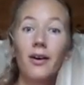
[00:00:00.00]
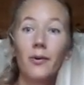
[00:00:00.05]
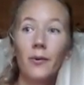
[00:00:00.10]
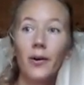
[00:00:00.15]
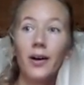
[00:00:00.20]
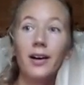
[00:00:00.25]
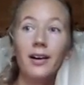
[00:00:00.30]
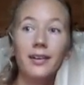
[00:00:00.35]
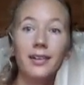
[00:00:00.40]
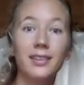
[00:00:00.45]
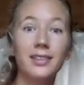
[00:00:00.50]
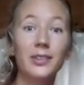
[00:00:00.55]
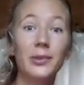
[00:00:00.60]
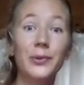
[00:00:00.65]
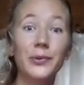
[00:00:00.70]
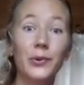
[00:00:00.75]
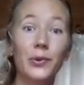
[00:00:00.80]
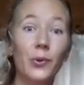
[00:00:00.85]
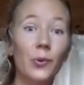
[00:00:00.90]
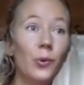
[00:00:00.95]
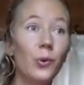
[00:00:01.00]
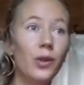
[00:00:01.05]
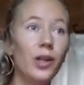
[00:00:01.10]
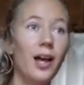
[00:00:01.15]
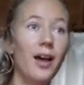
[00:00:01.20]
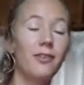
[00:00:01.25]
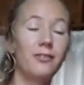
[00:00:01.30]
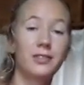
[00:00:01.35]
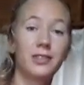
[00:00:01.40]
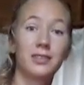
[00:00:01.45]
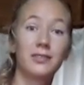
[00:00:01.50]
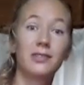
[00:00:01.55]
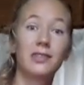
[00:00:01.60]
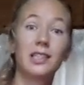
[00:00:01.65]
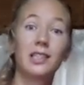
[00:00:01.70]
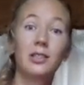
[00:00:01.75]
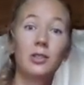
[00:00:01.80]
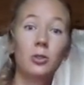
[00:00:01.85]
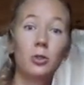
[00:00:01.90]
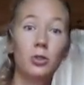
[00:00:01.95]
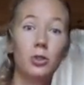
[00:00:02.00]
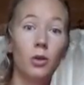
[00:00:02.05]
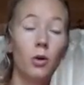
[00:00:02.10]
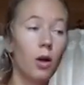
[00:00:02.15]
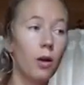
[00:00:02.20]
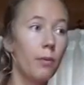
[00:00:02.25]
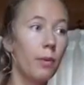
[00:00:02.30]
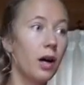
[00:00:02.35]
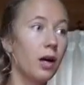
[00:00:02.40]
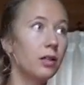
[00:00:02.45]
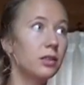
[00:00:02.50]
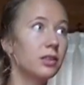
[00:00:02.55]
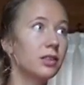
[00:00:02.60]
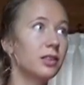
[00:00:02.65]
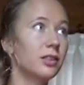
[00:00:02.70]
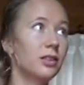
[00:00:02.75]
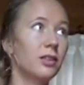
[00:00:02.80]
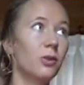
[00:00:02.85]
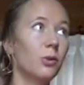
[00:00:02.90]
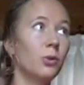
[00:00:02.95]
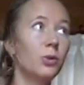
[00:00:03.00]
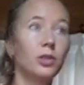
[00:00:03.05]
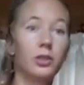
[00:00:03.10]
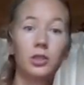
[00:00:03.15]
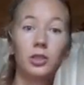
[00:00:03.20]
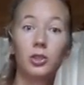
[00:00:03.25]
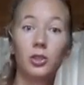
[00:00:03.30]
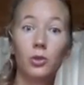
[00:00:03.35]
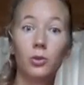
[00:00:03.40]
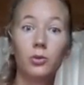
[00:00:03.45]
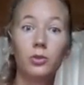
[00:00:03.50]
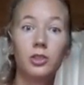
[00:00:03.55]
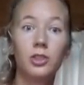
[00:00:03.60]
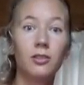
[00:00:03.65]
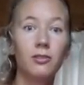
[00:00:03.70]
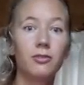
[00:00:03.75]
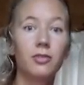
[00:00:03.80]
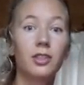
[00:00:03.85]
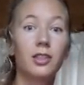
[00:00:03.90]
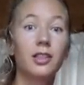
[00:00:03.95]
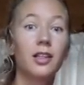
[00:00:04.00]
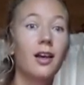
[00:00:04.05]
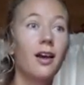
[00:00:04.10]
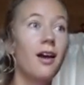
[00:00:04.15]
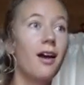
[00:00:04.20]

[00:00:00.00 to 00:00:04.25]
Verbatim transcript: Wow, and all have something to talk about, and all are so different.